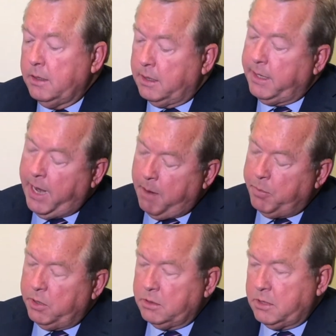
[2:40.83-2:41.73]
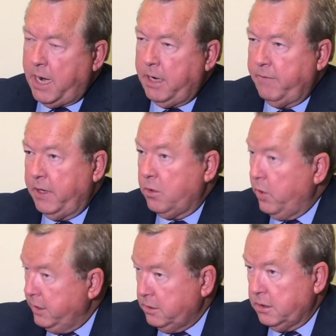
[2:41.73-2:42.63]
The capital side of the
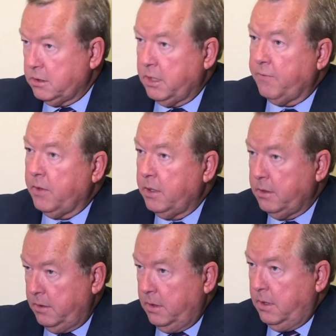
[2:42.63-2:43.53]
equation is different.